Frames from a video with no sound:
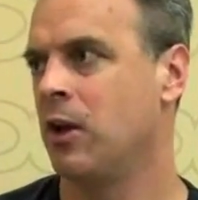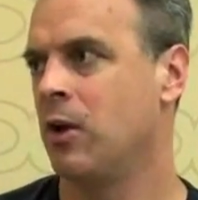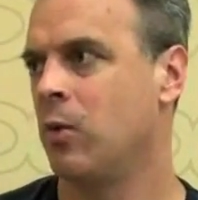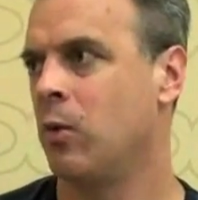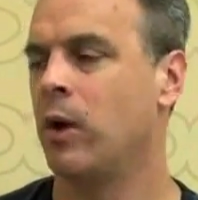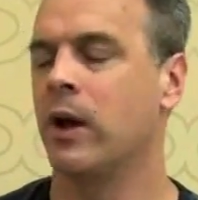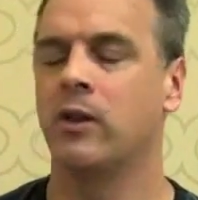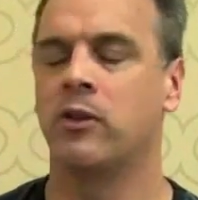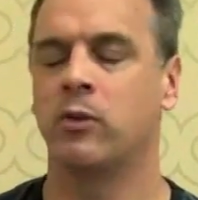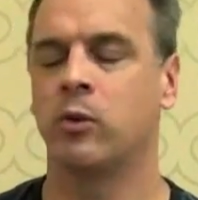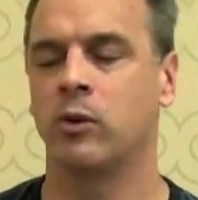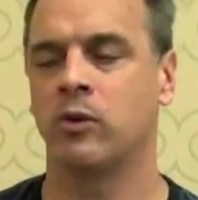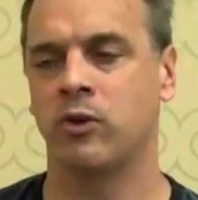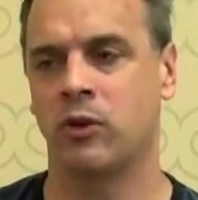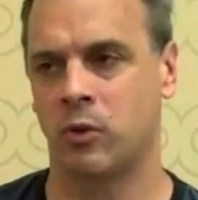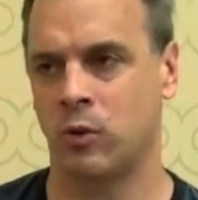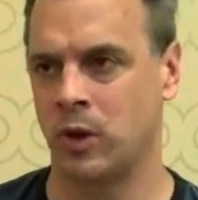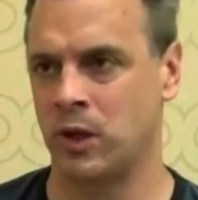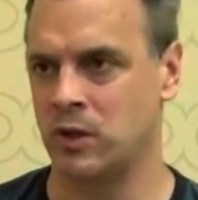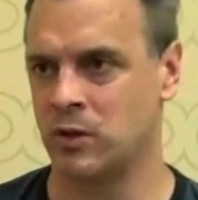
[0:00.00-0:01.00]
What sorts
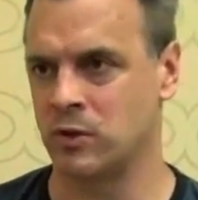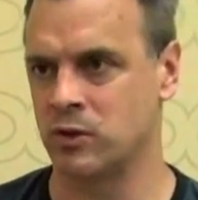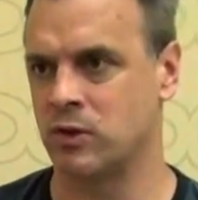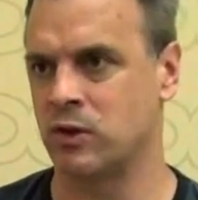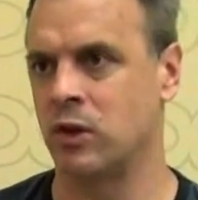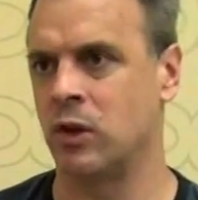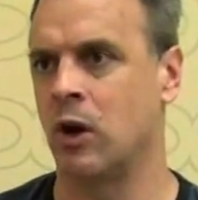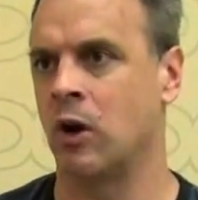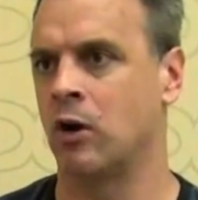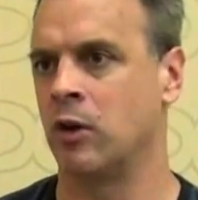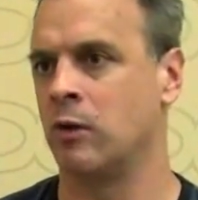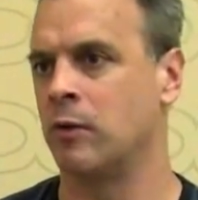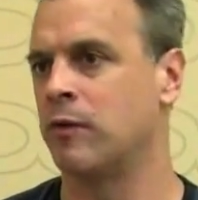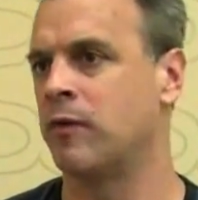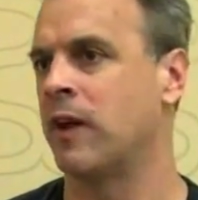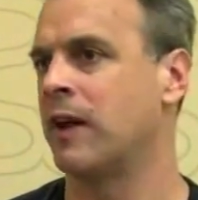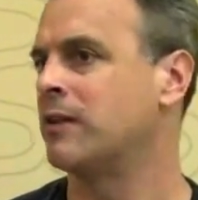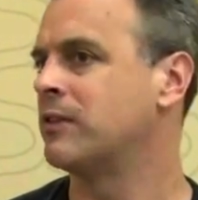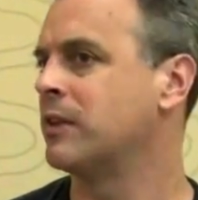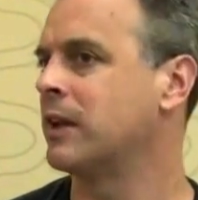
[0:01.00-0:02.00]
of creatures are you
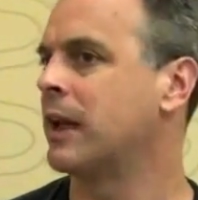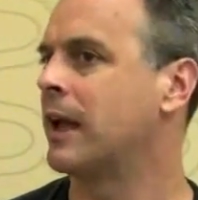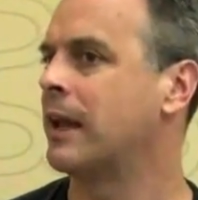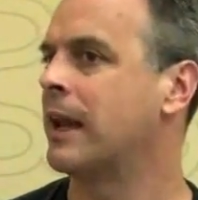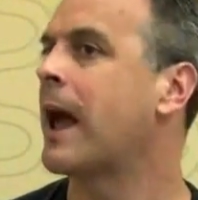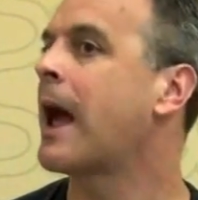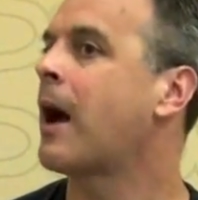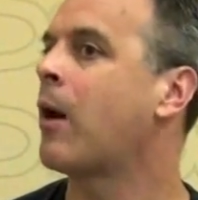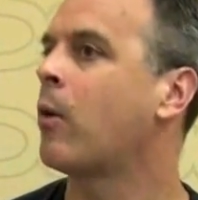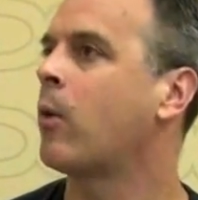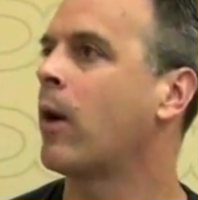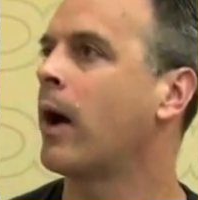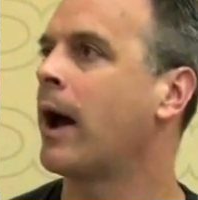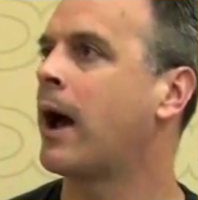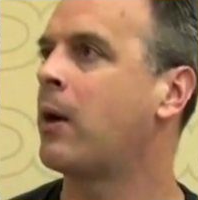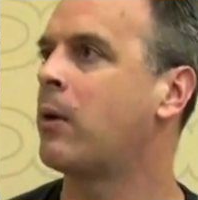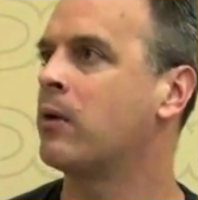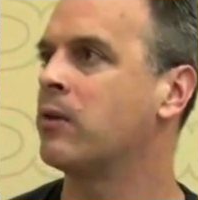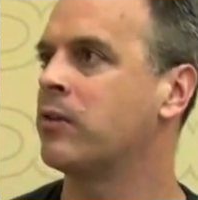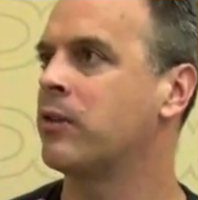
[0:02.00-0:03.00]
facing, and
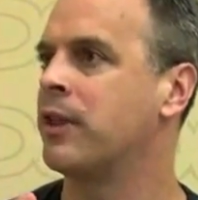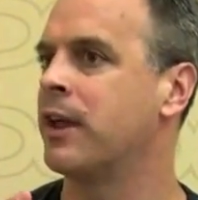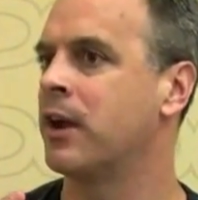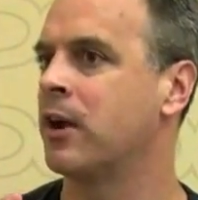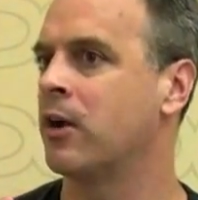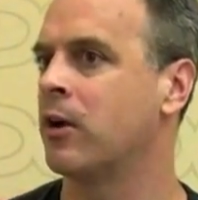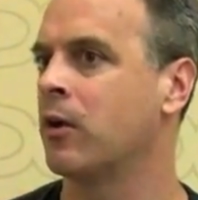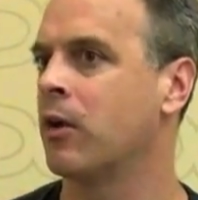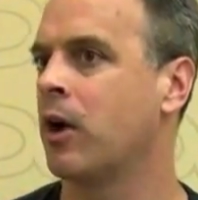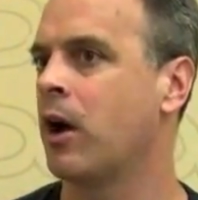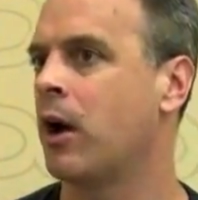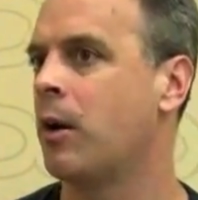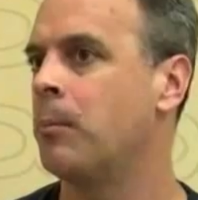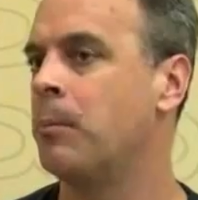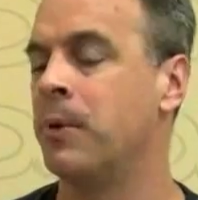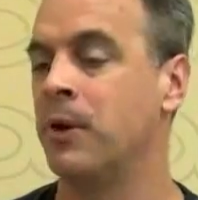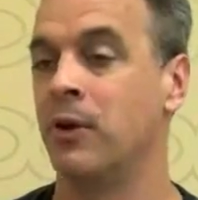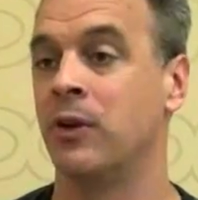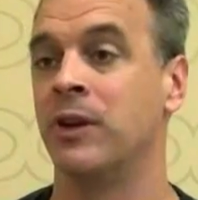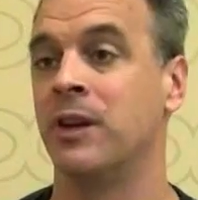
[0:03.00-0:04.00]
how is their
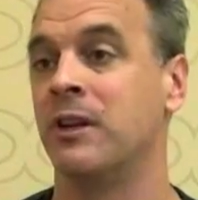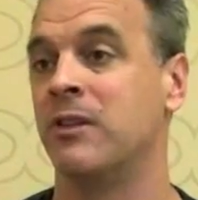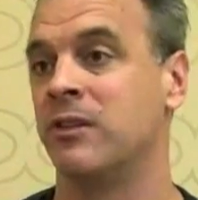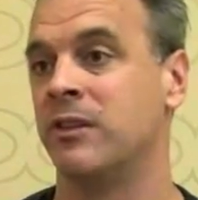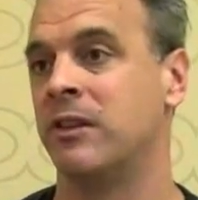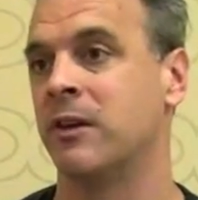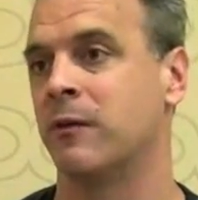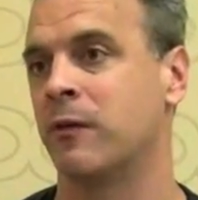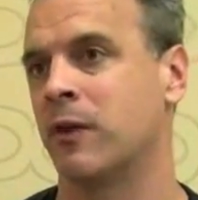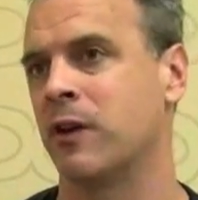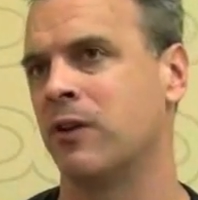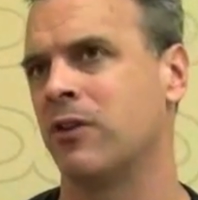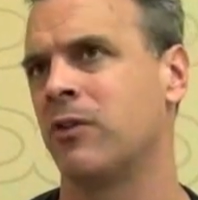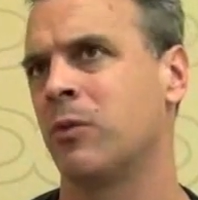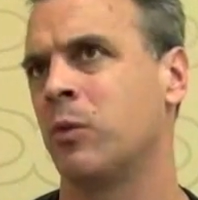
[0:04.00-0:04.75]
abilities different?